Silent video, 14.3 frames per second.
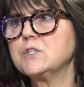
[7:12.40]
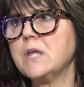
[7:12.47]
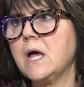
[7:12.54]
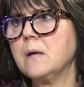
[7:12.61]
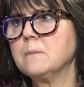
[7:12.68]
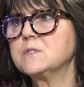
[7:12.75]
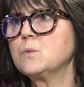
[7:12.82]

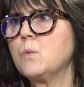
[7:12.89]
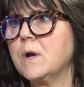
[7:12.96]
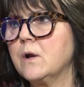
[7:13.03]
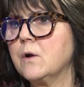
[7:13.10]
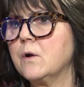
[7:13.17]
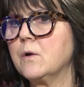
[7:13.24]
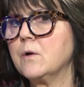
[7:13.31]
times
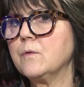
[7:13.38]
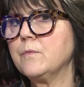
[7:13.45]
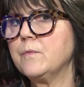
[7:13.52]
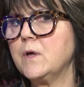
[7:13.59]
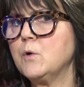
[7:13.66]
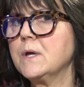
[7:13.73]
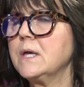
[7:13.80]
where
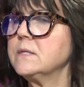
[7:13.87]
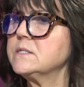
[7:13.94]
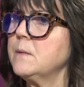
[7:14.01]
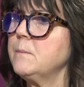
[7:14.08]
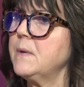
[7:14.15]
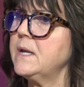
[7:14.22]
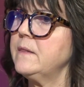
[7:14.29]
they'll get
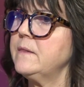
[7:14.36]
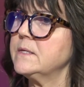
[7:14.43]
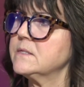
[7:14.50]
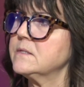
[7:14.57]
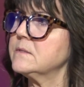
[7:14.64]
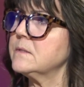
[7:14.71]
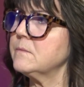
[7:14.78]
somebody
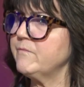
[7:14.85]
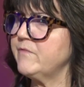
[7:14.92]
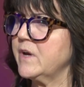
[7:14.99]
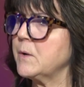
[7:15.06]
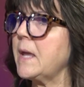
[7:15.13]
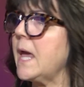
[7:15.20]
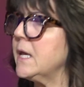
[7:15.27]
that's
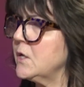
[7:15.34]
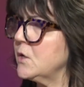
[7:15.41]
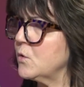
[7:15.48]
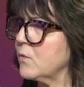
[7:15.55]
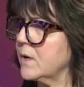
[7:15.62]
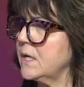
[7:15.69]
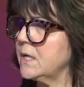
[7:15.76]
very
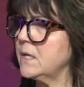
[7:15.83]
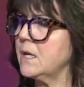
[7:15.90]
angry.